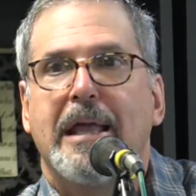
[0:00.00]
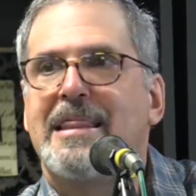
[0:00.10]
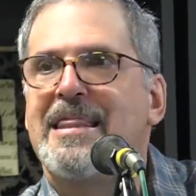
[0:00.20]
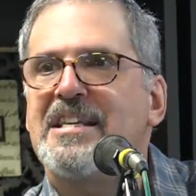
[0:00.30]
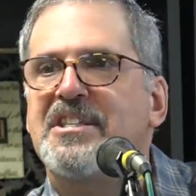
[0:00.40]

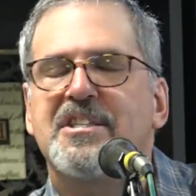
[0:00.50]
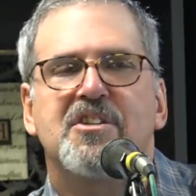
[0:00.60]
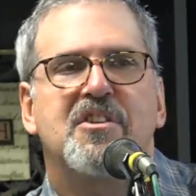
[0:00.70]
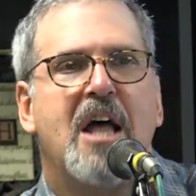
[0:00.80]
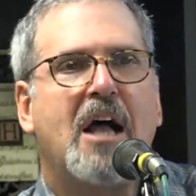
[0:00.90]
This is
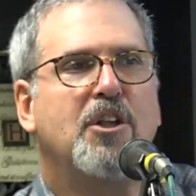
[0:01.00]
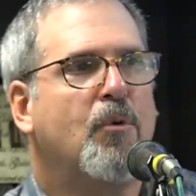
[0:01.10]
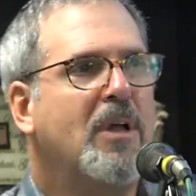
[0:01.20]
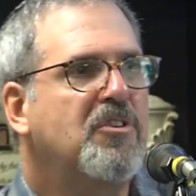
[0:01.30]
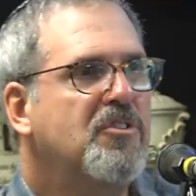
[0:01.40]
not your
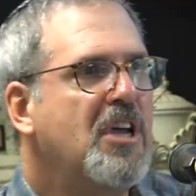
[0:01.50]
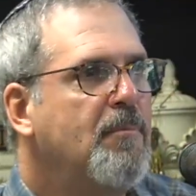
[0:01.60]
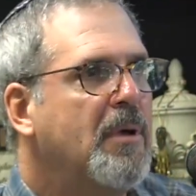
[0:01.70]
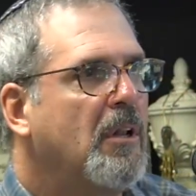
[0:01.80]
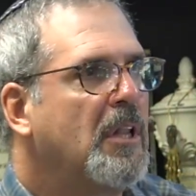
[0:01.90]

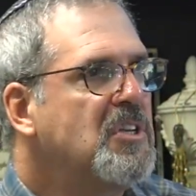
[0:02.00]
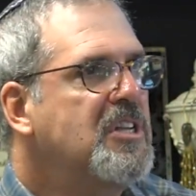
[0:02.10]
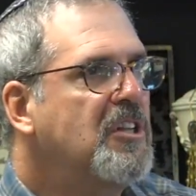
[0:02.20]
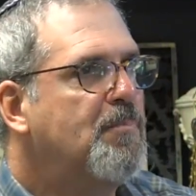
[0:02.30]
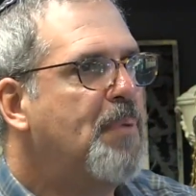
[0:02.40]
entertainment. Listening
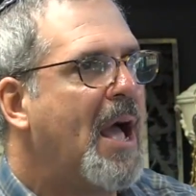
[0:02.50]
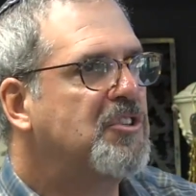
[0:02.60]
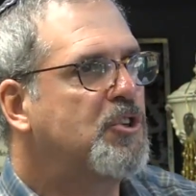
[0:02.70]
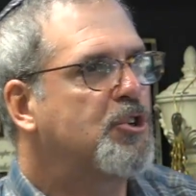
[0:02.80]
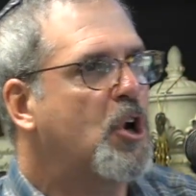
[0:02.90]
to
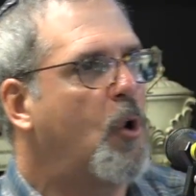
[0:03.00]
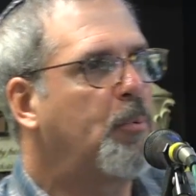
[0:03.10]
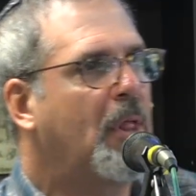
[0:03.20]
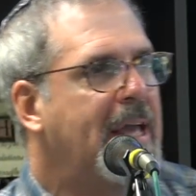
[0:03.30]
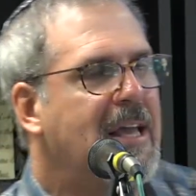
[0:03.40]
Pastor Joe
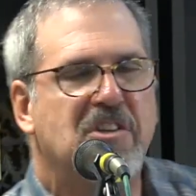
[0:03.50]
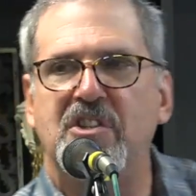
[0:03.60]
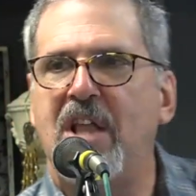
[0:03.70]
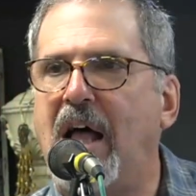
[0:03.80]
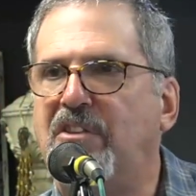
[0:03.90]
playing is
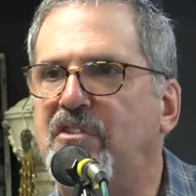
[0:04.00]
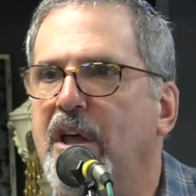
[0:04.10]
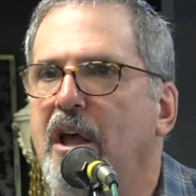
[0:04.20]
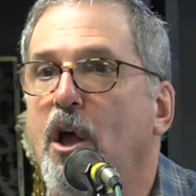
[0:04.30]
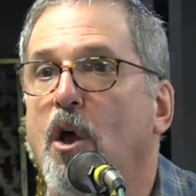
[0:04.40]
not,
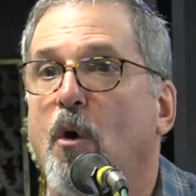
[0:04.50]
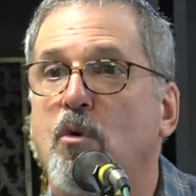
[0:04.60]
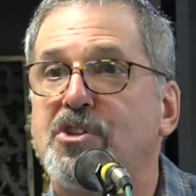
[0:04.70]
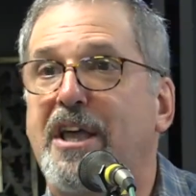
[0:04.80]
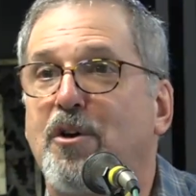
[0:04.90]

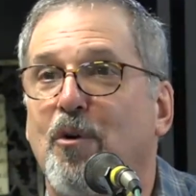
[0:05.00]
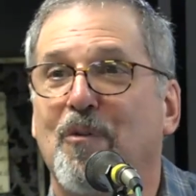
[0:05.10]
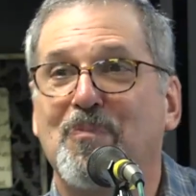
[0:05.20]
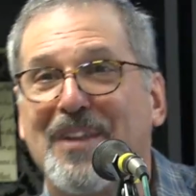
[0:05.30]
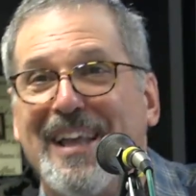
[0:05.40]
it's like,
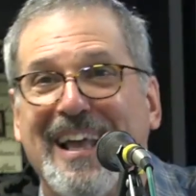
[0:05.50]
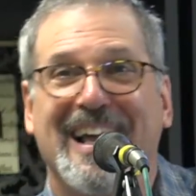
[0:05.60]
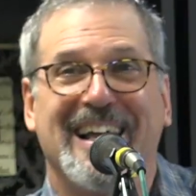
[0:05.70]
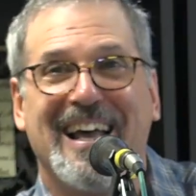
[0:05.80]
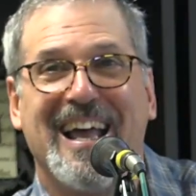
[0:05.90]

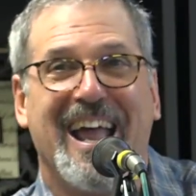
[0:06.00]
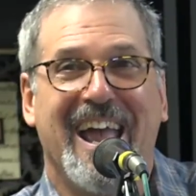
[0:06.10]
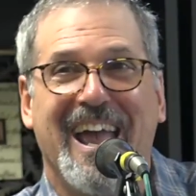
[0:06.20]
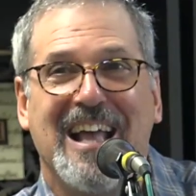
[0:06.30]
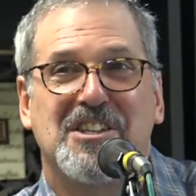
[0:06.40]

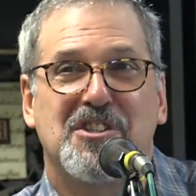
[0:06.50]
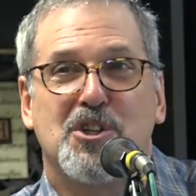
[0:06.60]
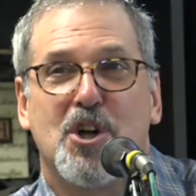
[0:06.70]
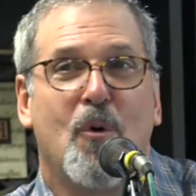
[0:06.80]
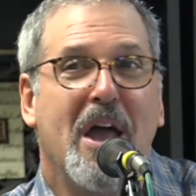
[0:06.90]
it's the
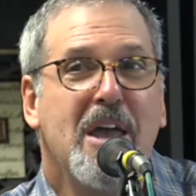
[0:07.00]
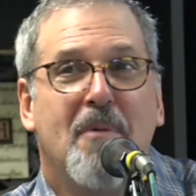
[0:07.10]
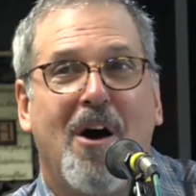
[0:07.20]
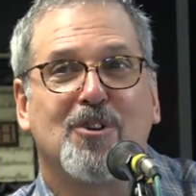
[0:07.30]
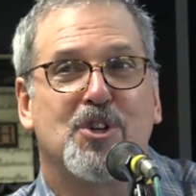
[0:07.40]
Joe
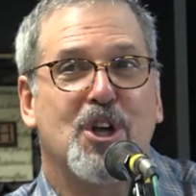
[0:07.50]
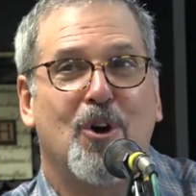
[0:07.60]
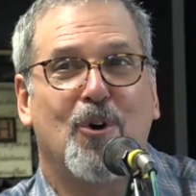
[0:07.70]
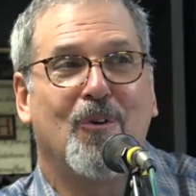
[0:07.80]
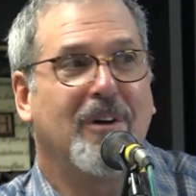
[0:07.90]
Amon
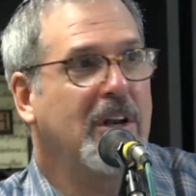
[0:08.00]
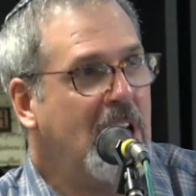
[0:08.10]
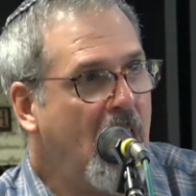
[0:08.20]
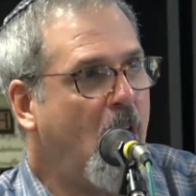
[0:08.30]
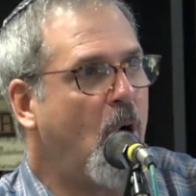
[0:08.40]
show.
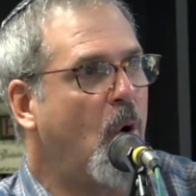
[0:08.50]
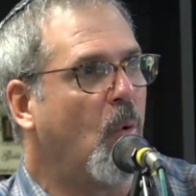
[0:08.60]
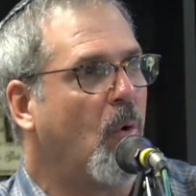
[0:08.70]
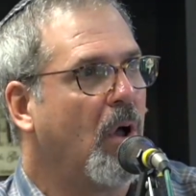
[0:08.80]
No.